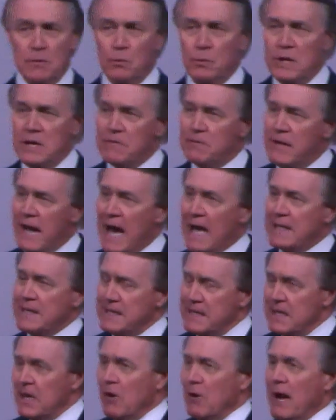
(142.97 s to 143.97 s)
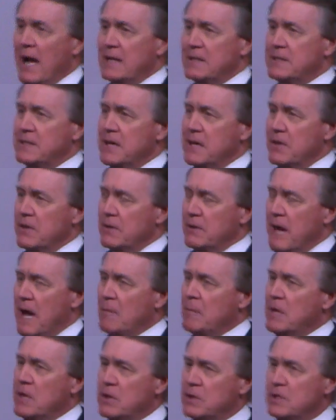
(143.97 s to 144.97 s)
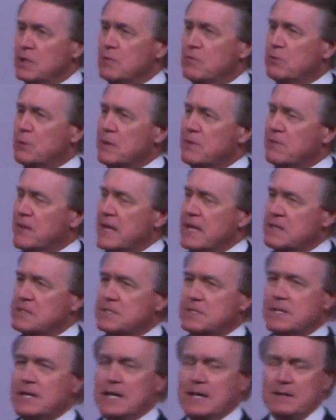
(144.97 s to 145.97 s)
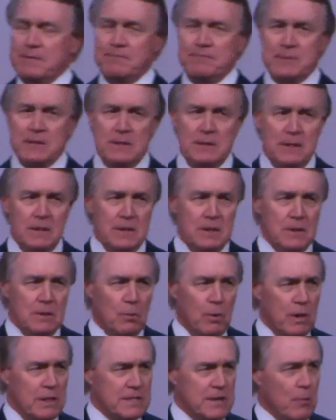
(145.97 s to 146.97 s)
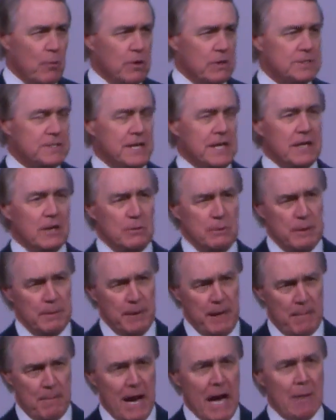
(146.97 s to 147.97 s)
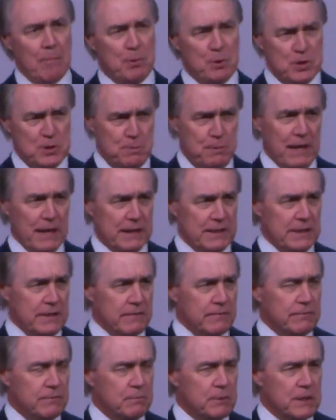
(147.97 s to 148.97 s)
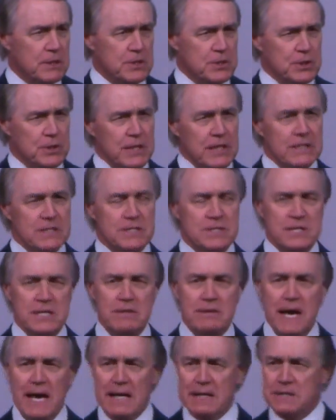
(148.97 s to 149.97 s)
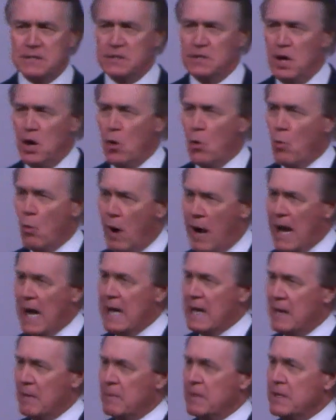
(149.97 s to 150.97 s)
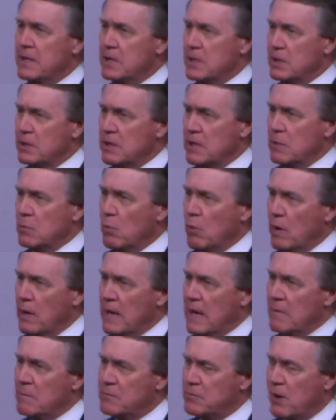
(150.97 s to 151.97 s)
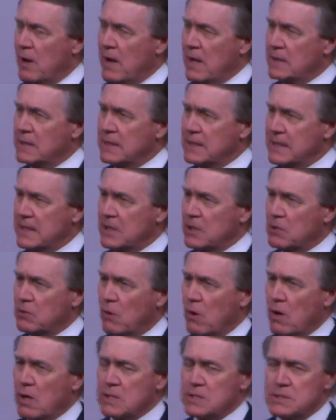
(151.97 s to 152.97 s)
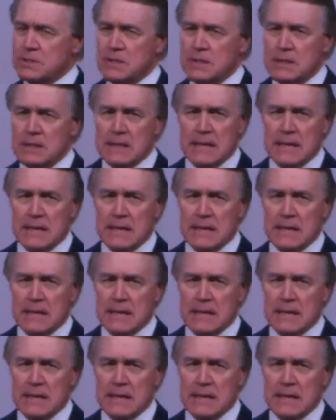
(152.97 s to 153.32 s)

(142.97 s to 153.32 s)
We have got to get our act together. I'm here to do three things today. One is I want to tell you a little bit about my perspective, because you need to see that to know why I'm here and what I'm trying to get across.